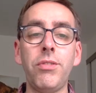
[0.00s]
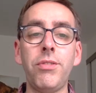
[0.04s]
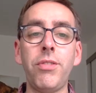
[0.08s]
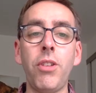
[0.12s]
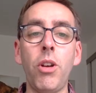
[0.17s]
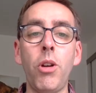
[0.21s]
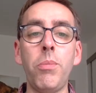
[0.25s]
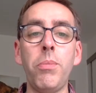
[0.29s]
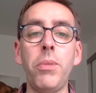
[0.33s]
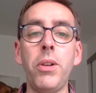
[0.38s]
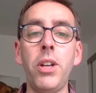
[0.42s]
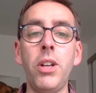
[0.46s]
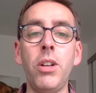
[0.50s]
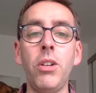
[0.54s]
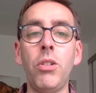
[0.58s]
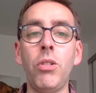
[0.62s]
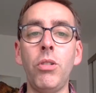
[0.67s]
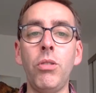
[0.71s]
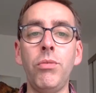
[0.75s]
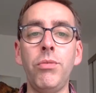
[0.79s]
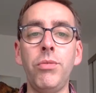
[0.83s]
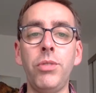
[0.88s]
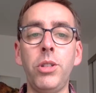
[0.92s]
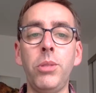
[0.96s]
floppy,
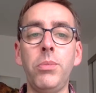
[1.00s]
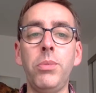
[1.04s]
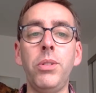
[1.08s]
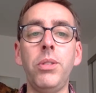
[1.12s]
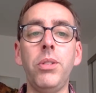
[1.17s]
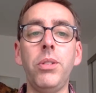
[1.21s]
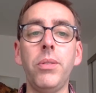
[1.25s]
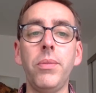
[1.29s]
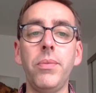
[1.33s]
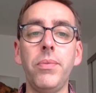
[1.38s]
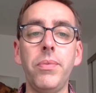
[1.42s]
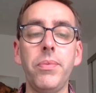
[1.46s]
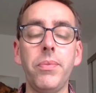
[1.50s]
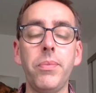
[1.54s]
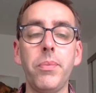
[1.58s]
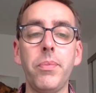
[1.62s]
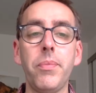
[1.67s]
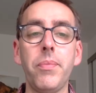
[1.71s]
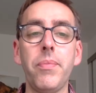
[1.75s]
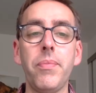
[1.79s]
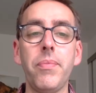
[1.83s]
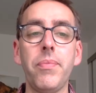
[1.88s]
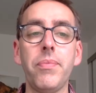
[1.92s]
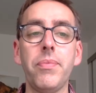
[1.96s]
comfortable.
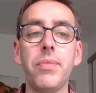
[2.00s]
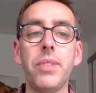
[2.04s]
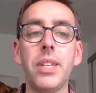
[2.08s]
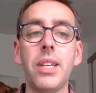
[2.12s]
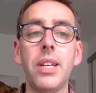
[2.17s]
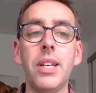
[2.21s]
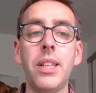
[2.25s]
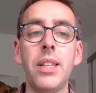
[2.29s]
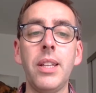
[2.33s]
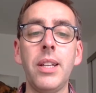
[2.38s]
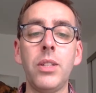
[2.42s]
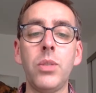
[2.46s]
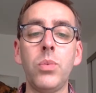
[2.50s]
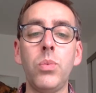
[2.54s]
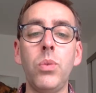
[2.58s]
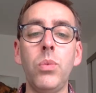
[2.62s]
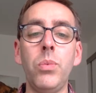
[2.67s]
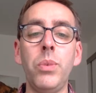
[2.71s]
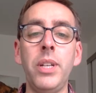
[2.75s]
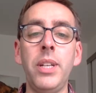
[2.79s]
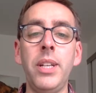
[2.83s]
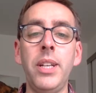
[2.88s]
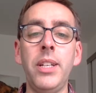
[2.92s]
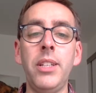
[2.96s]
That's what
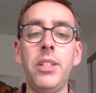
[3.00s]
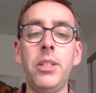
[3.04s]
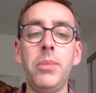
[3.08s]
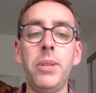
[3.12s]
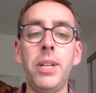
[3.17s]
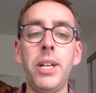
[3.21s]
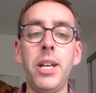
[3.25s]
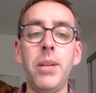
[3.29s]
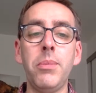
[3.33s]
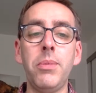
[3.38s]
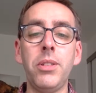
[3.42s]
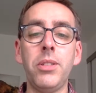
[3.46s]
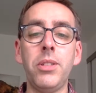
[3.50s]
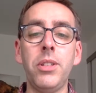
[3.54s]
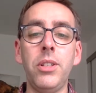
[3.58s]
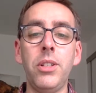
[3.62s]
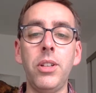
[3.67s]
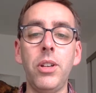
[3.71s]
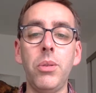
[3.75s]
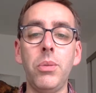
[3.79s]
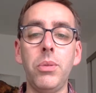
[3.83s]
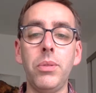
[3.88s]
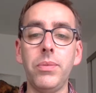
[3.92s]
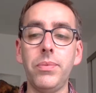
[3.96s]
we need to be able to
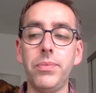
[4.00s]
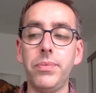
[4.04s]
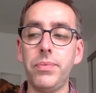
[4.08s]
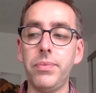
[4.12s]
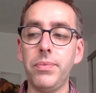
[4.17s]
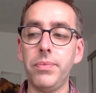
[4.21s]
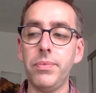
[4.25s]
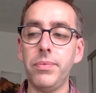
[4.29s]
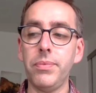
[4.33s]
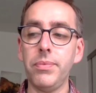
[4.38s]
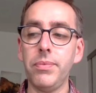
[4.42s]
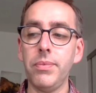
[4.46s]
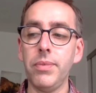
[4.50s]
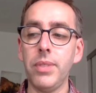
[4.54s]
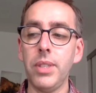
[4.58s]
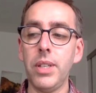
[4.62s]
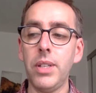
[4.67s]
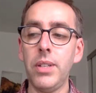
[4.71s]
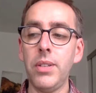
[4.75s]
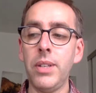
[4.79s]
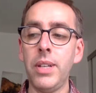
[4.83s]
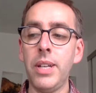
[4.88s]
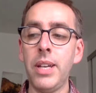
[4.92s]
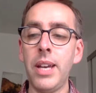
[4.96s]
do.
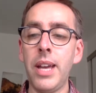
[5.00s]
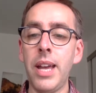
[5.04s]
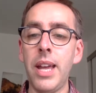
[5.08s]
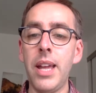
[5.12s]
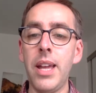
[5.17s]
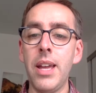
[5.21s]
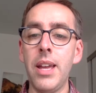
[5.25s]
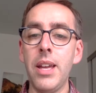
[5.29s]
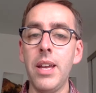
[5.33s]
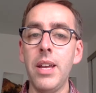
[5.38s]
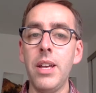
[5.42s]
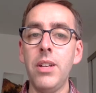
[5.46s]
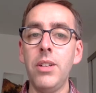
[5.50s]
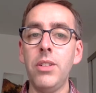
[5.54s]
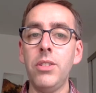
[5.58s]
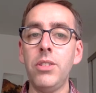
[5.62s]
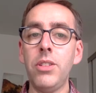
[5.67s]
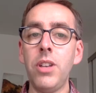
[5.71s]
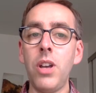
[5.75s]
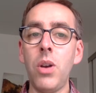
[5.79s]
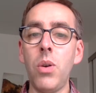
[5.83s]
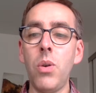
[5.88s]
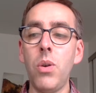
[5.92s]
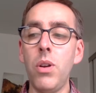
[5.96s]
Okay,
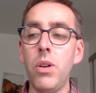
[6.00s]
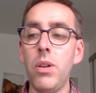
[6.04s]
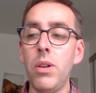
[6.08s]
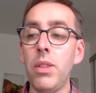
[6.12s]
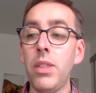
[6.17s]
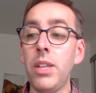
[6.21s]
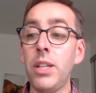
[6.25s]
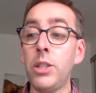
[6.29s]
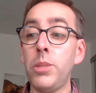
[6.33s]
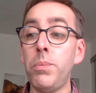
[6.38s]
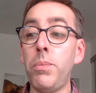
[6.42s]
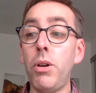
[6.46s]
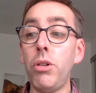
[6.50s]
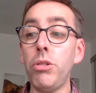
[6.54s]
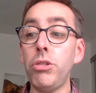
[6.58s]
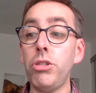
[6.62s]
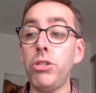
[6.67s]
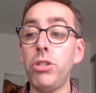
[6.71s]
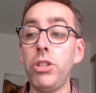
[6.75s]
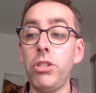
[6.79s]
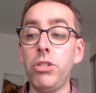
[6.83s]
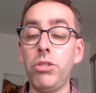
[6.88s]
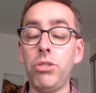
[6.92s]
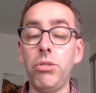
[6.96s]
so that's
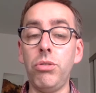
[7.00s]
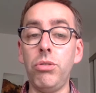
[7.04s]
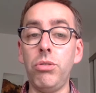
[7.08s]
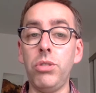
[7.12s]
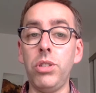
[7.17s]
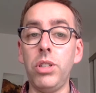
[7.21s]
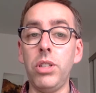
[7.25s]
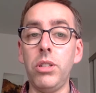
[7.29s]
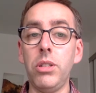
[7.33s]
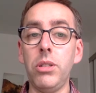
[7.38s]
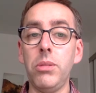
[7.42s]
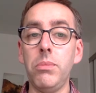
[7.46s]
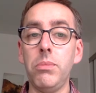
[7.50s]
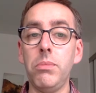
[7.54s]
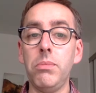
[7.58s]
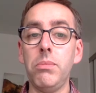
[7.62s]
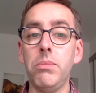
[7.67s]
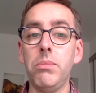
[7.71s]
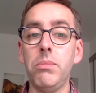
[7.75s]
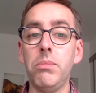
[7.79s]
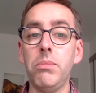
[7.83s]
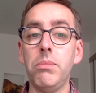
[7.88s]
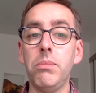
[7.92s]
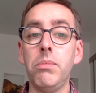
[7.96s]
posture sorted.
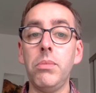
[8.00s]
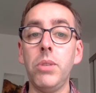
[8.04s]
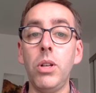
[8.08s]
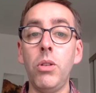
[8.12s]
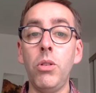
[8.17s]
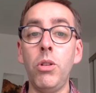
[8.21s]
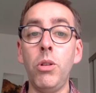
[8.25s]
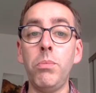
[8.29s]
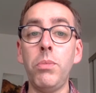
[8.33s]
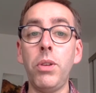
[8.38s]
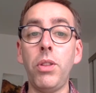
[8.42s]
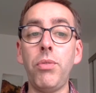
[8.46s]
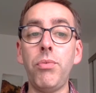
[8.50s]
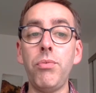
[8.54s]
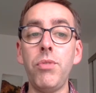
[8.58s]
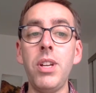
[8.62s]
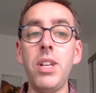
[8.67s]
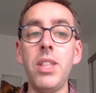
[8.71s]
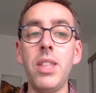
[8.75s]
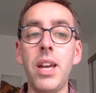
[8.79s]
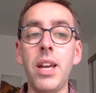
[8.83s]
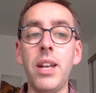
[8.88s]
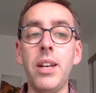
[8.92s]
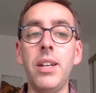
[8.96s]
Number
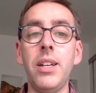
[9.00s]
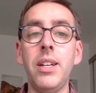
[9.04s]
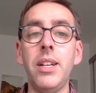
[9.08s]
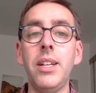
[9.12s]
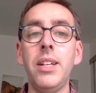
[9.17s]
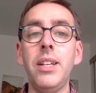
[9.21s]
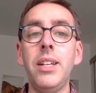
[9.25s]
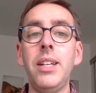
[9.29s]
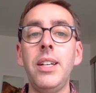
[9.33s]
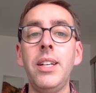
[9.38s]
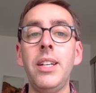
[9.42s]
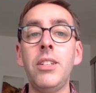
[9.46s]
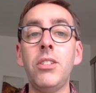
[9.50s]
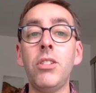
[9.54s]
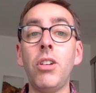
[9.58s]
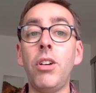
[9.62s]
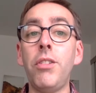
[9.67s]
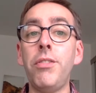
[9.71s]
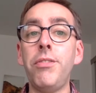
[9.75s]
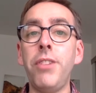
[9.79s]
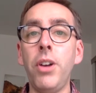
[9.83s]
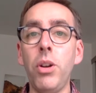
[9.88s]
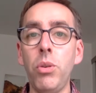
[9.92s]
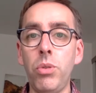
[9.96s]
3 then is our
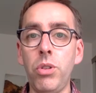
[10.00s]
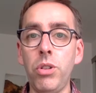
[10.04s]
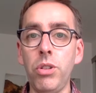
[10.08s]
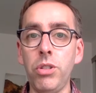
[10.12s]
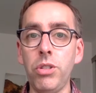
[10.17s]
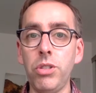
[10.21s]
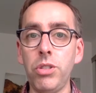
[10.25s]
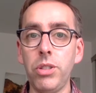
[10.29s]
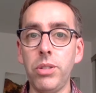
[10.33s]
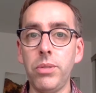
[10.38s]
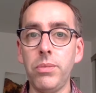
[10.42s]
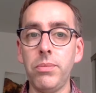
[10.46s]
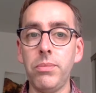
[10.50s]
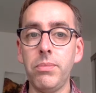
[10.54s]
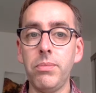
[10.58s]
focus.